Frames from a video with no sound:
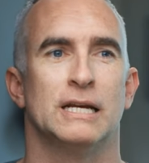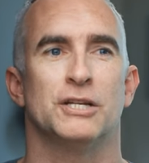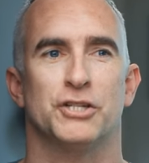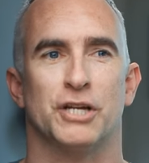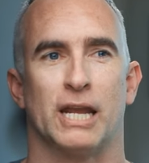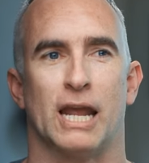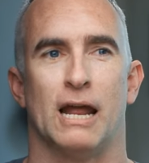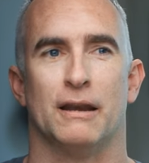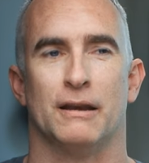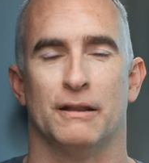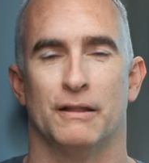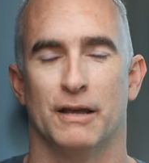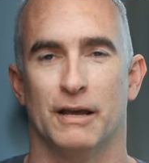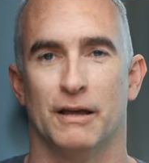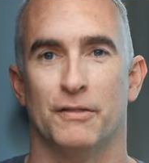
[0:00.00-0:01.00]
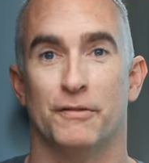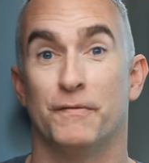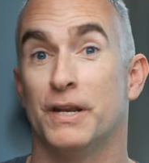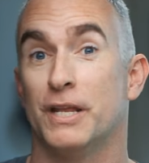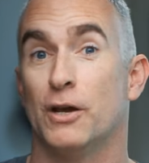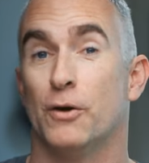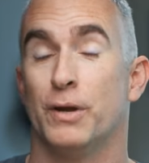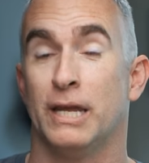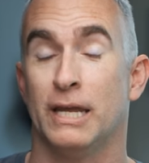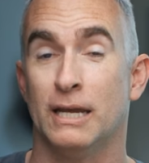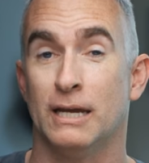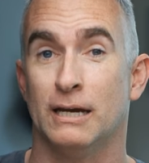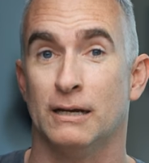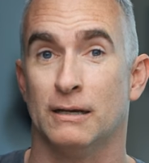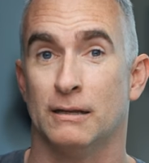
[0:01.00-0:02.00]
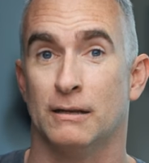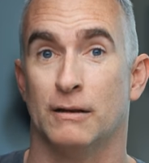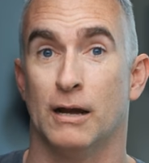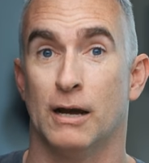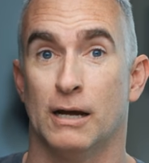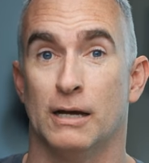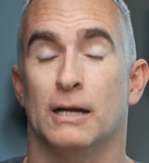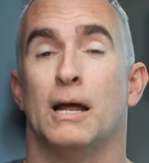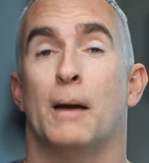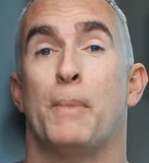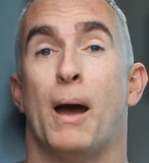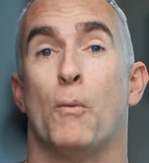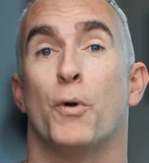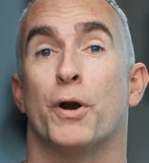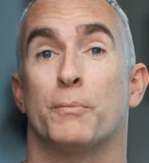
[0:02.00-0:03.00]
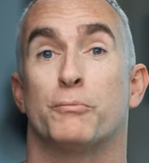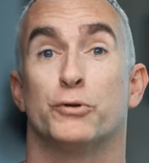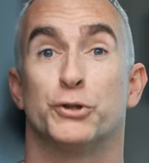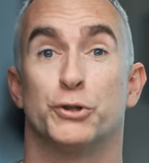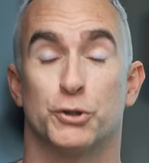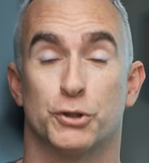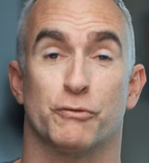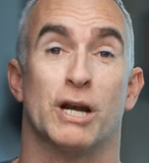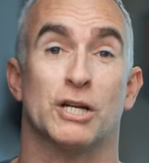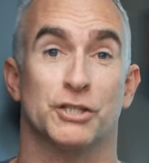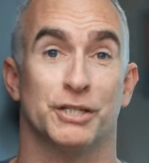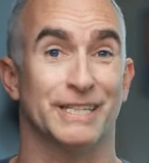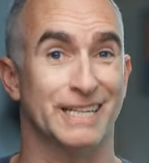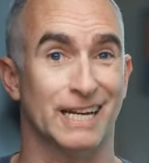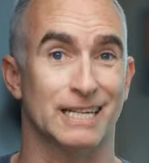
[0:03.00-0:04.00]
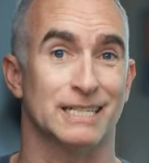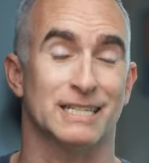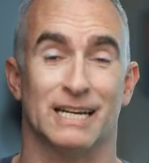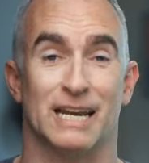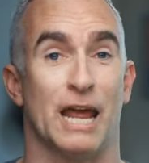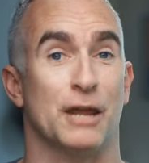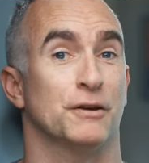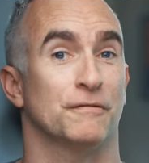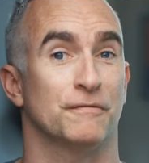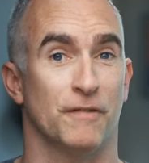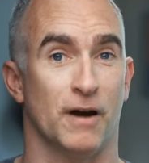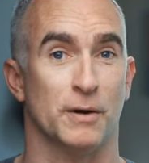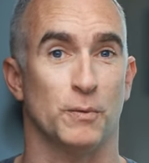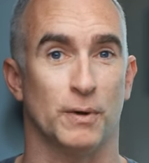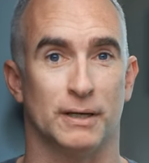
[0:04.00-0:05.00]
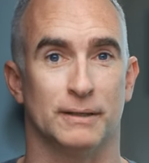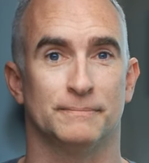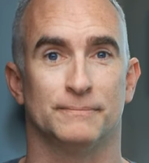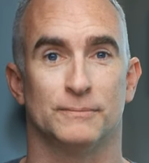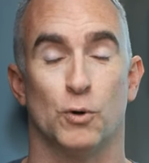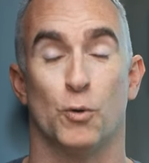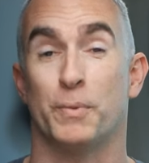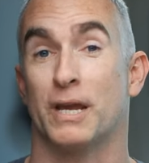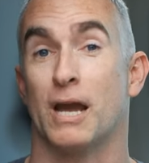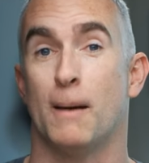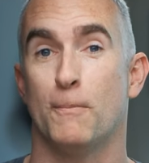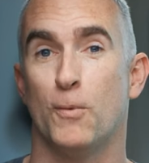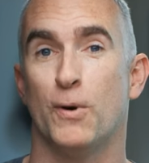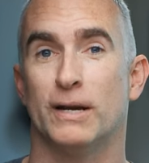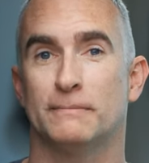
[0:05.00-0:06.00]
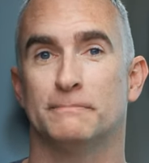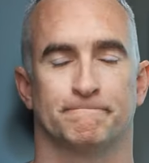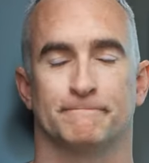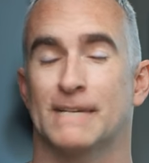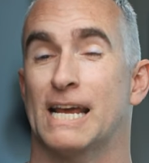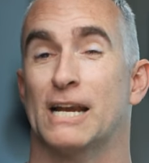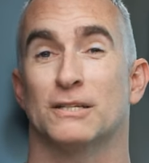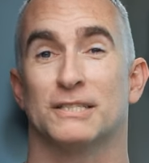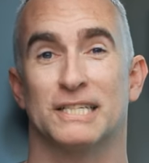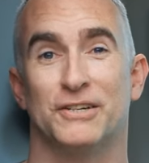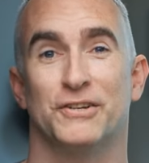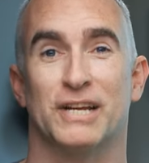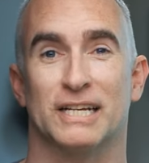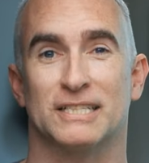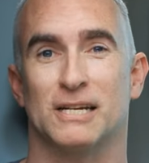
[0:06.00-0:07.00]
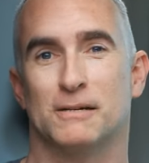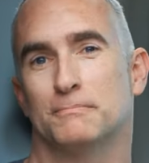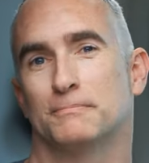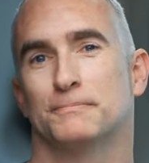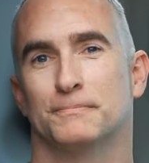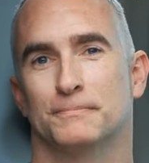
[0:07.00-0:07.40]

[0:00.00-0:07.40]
Check out the video here about what a producer actually does and how you can find one or become one. And I'll see you next time.